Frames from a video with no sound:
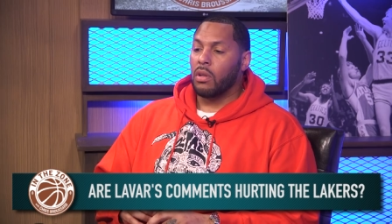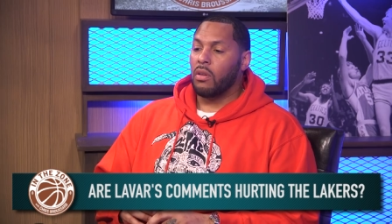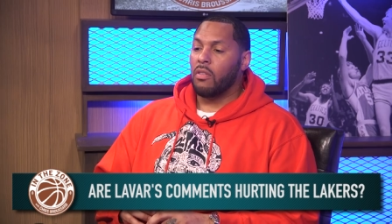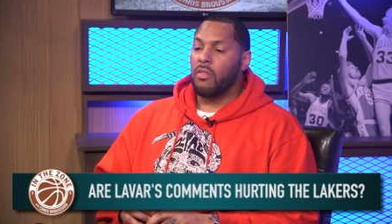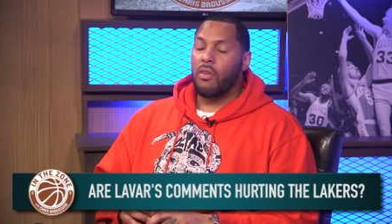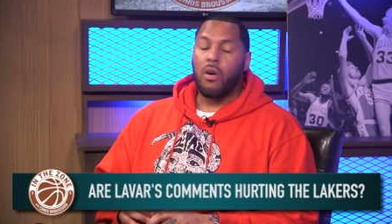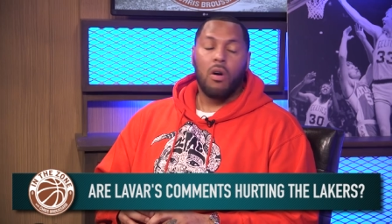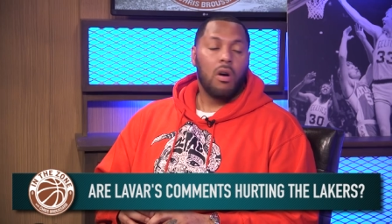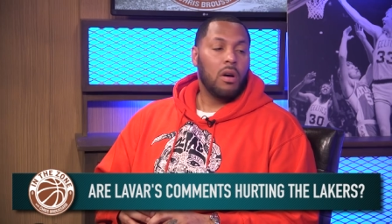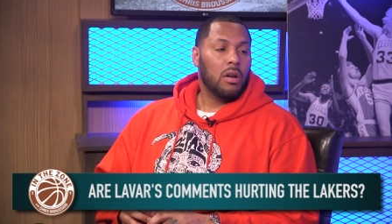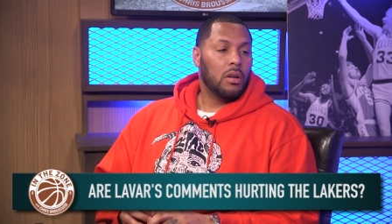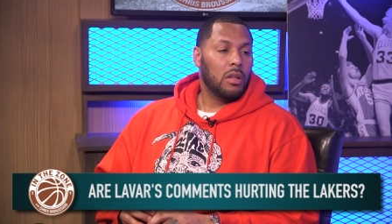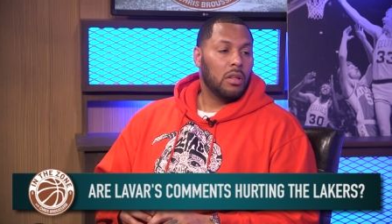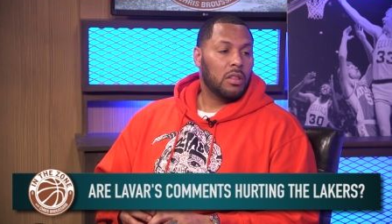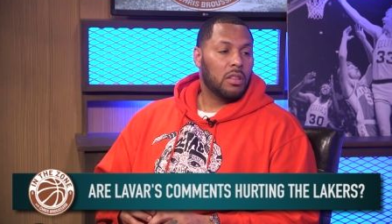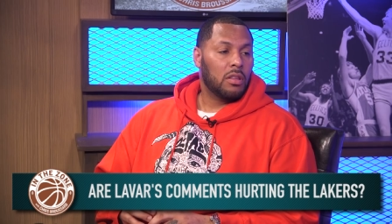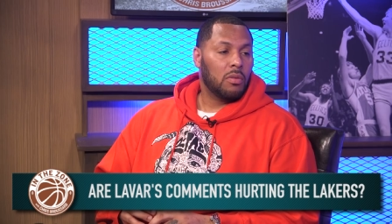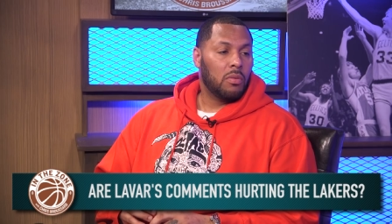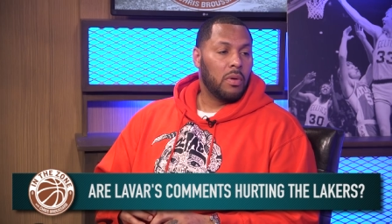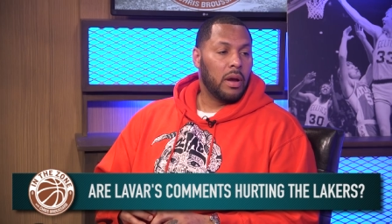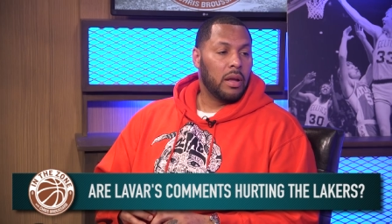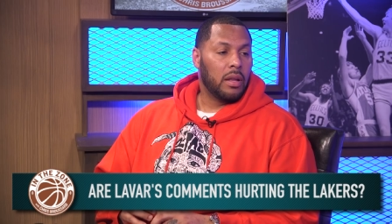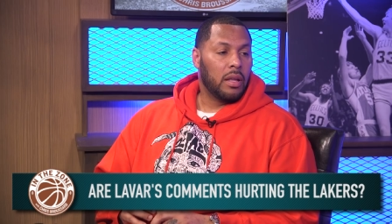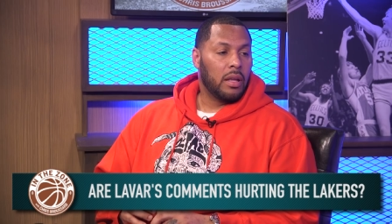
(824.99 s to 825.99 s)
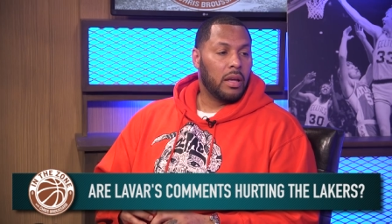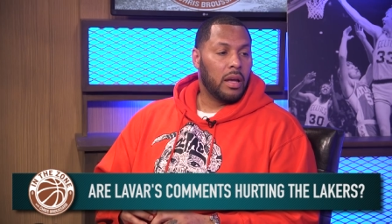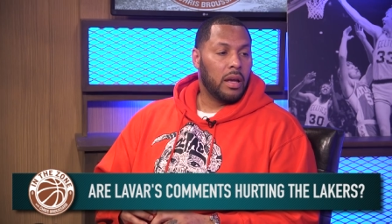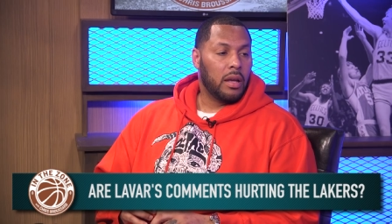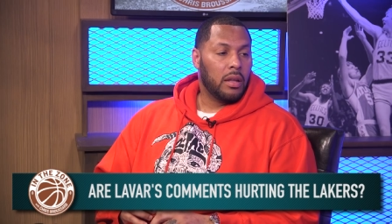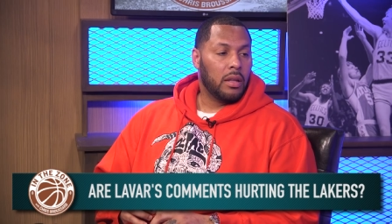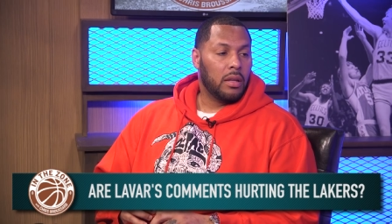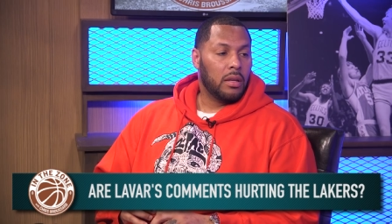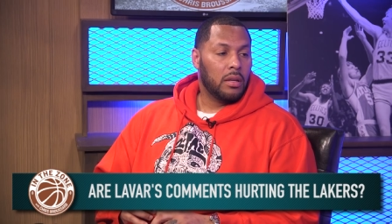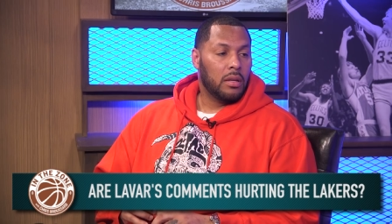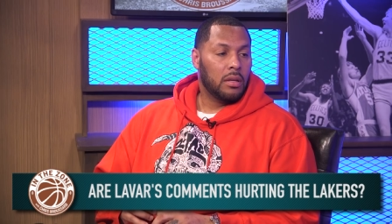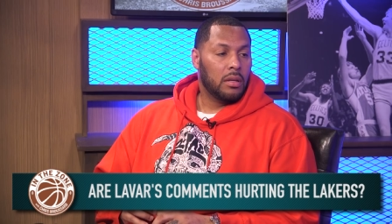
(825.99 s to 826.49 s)
Well, Lavar in Lithuania,
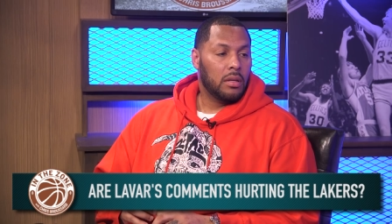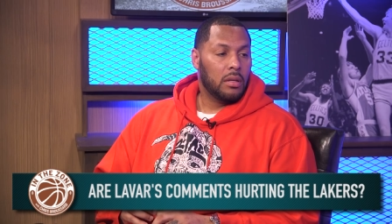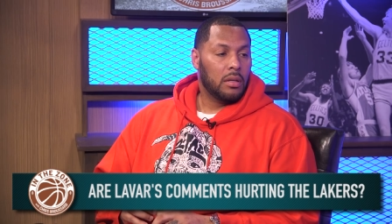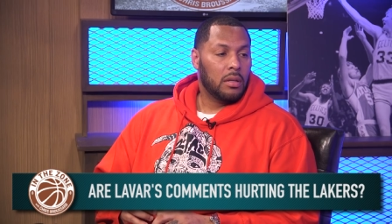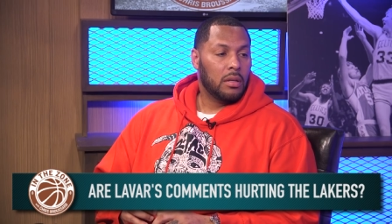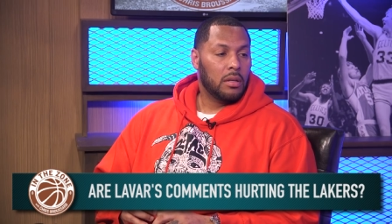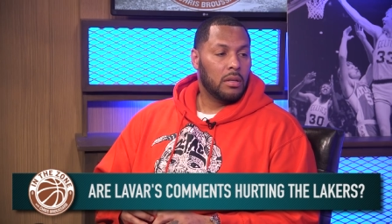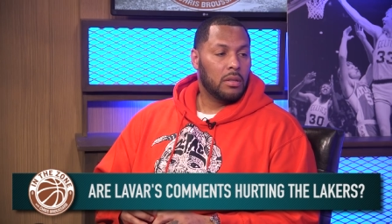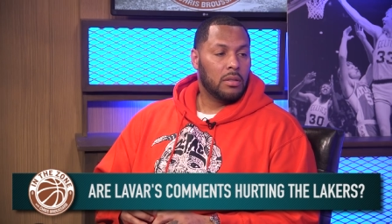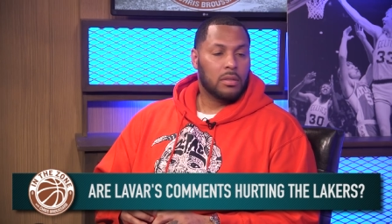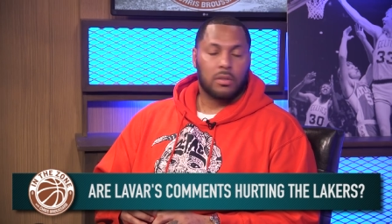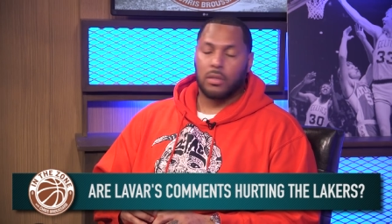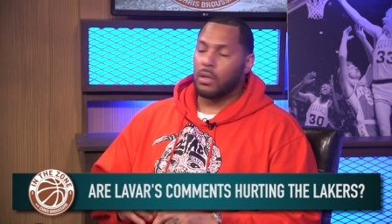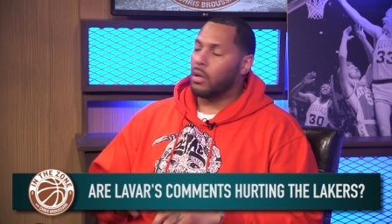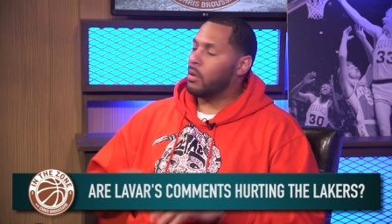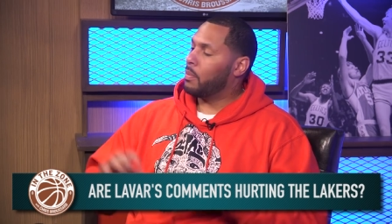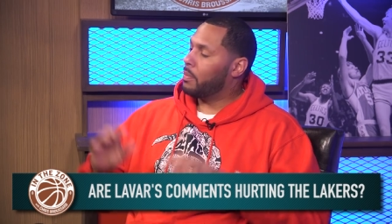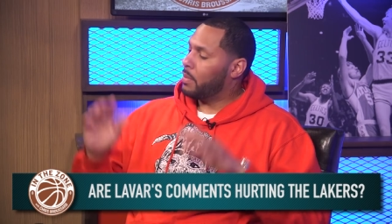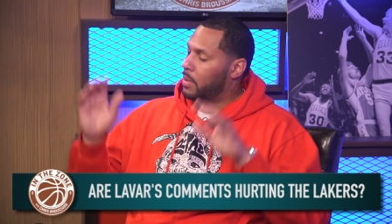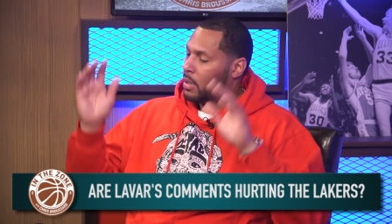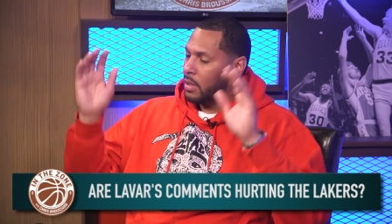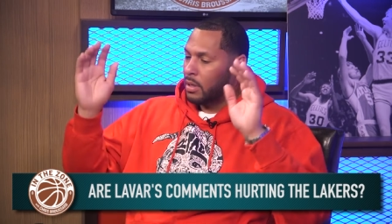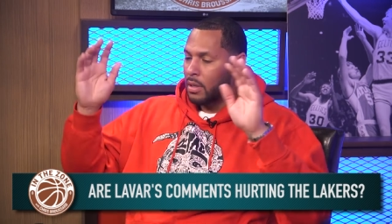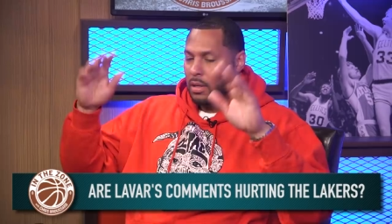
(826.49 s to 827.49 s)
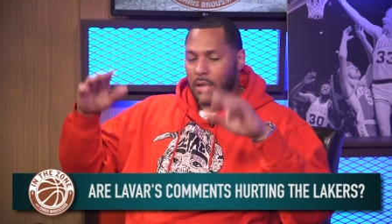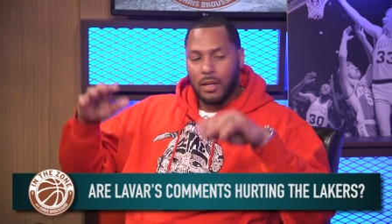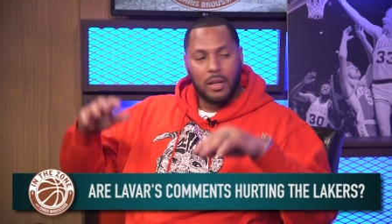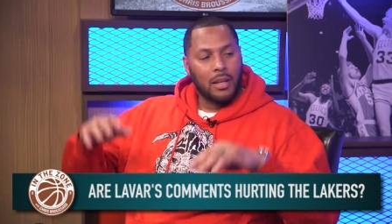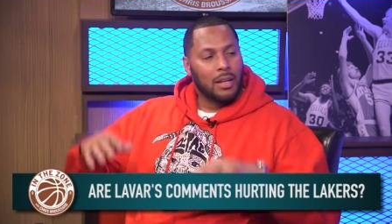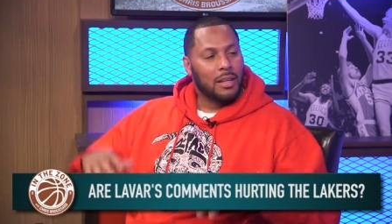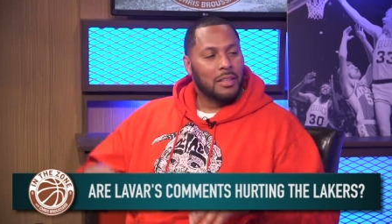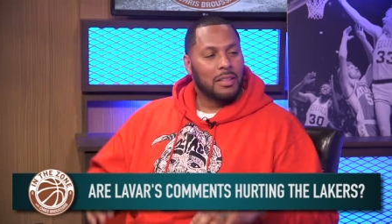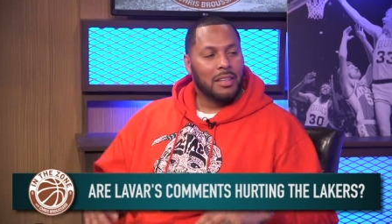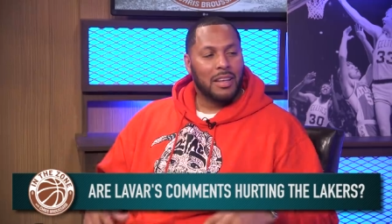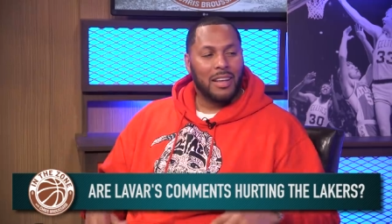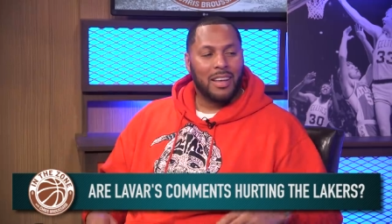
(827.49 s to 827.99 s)
ain't he? Yeah, so, but he's still
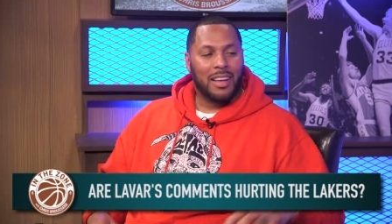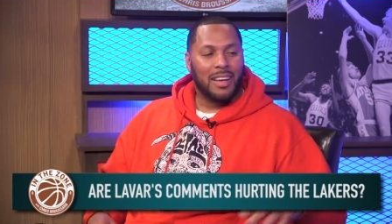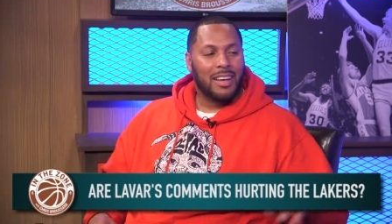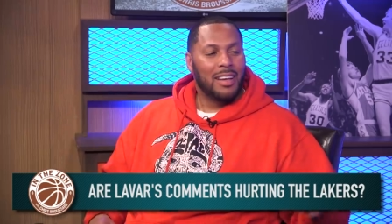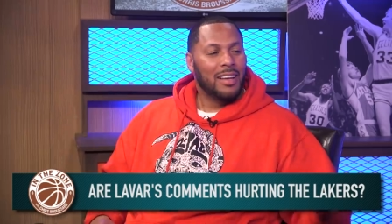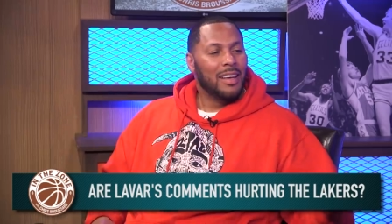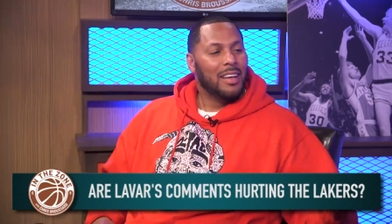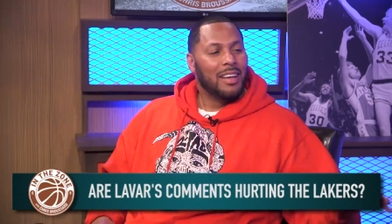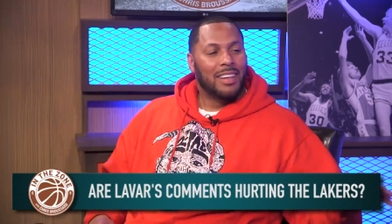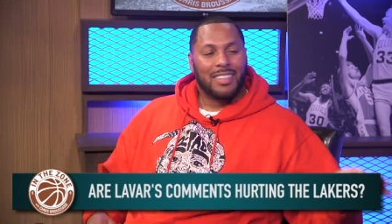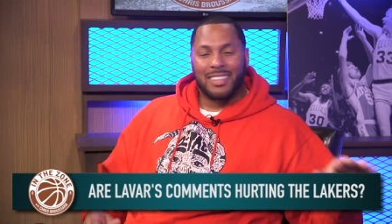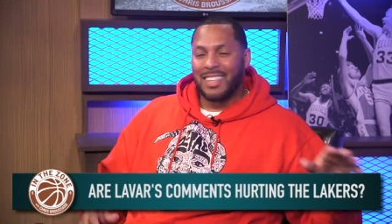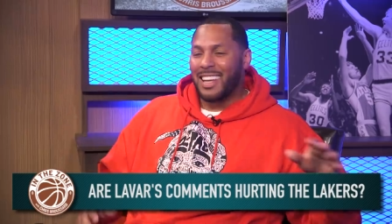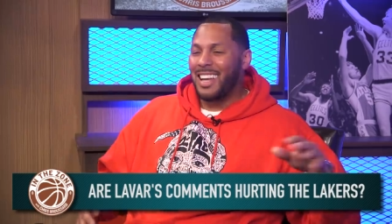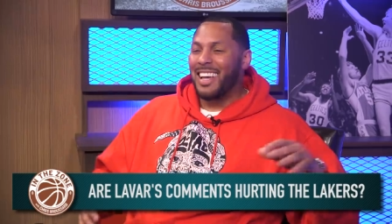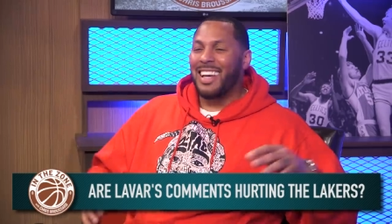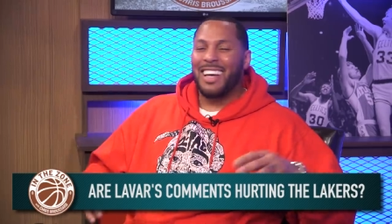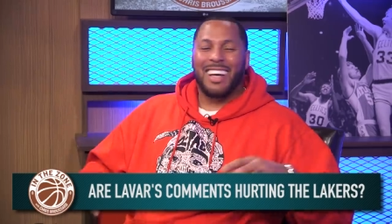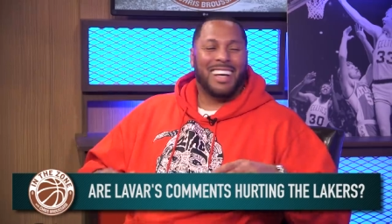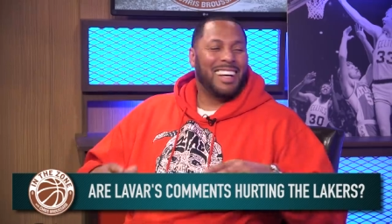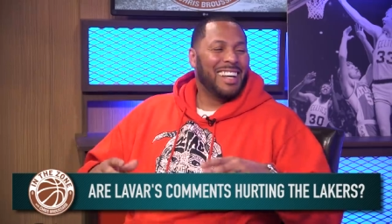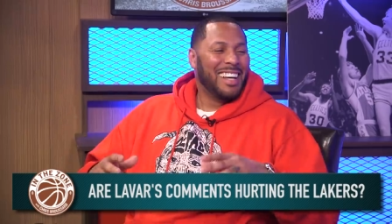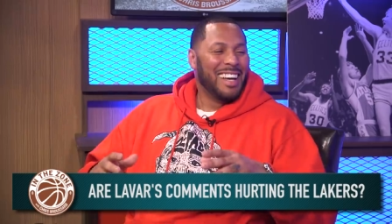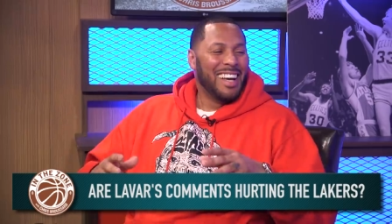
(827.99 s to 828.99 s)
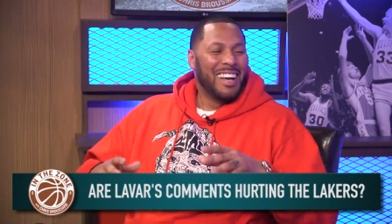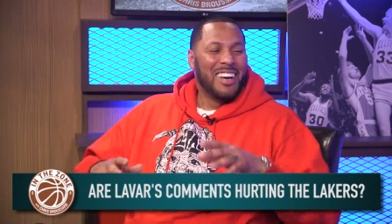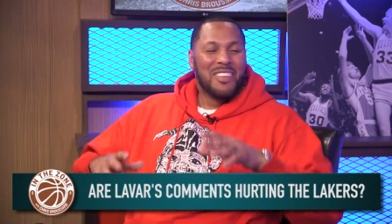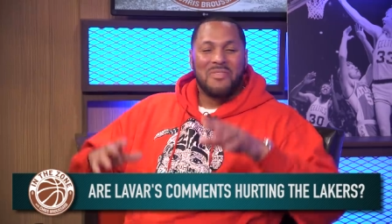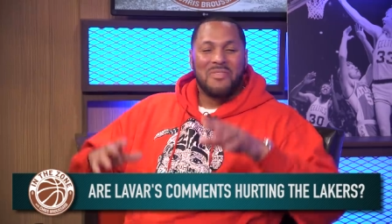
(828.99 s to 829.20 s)
making noise. Yeah, yeah.